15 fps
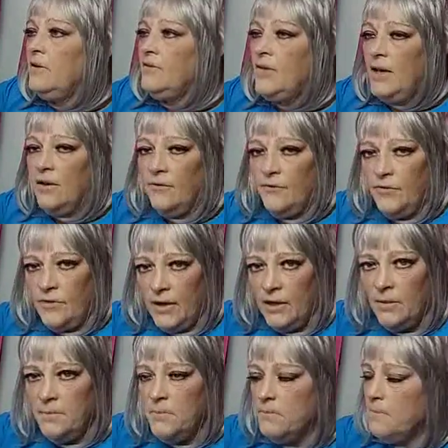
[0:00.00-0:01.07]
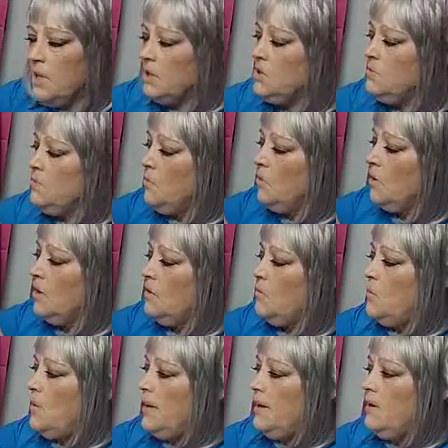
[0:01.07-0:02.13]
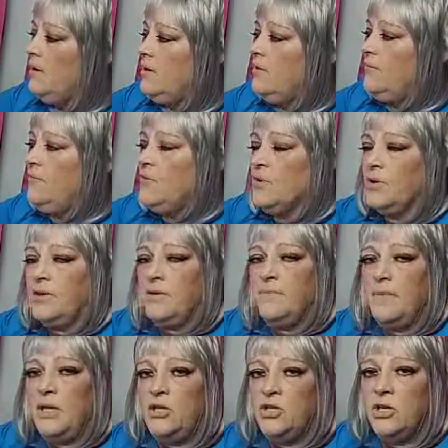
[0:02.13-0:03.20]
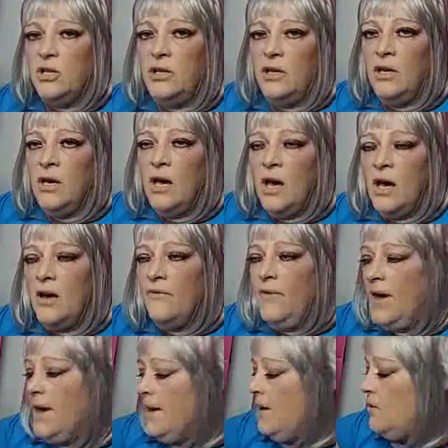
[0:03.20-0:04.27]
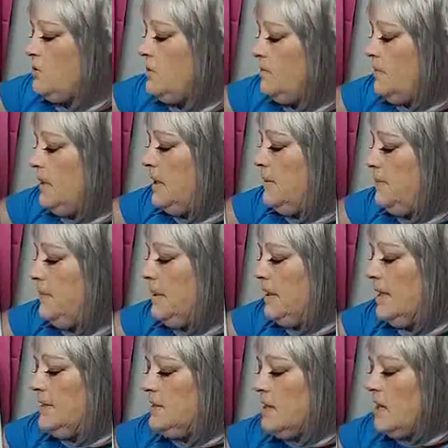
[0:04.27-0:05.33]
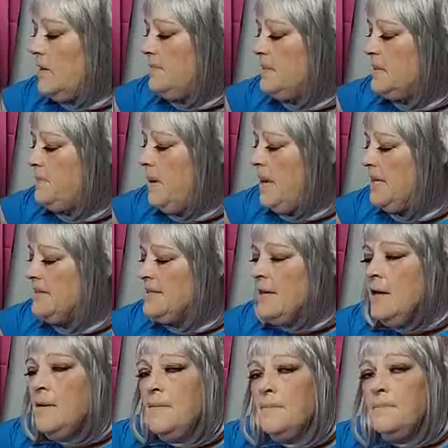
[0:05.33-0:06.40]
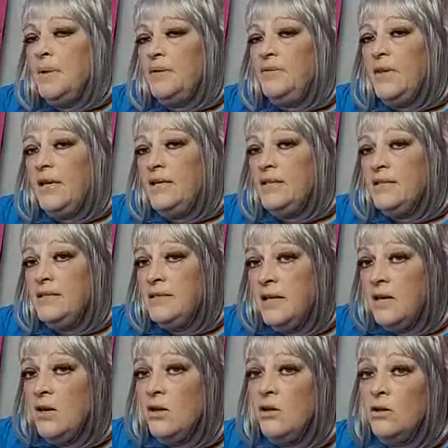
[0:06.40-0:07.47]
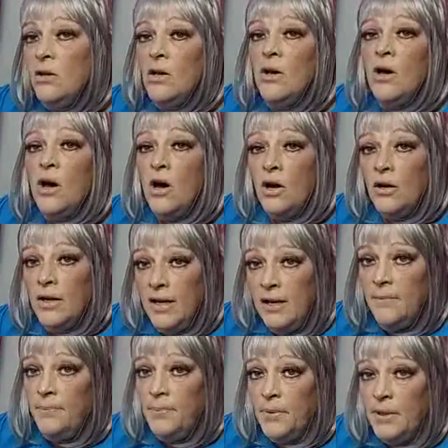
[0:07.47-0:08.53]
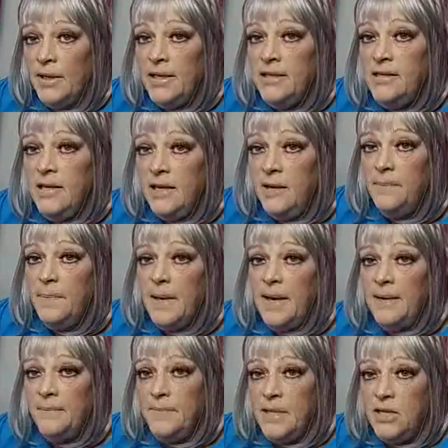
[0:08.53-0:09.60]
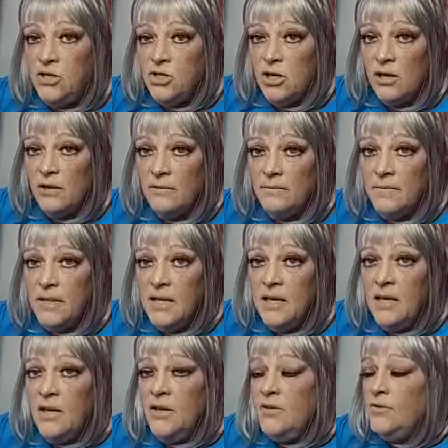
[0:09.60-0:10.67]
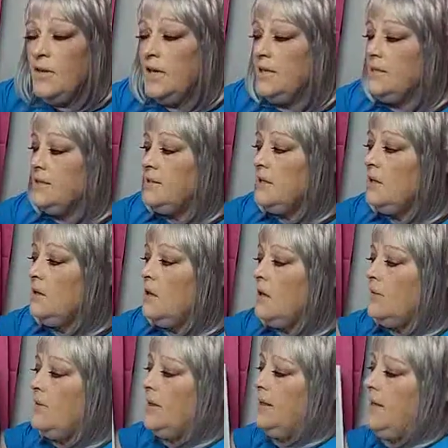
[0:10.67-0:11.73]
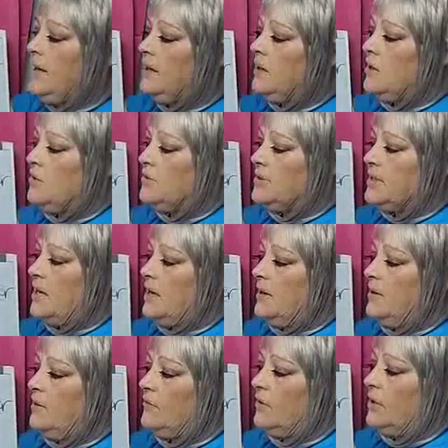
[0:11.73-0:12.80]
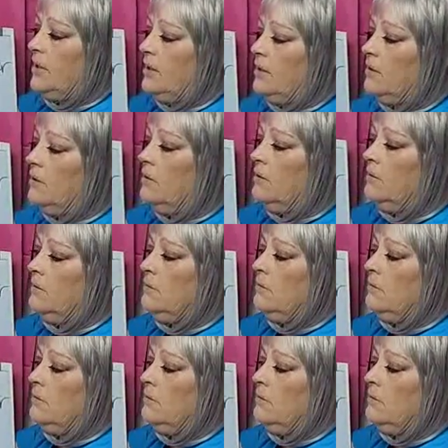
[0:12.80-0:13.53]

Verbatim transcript: they're they're much more aware in the fourth dimension of how to manipulate time space but they still are in pretty deep amnesia they still on the gecko side over here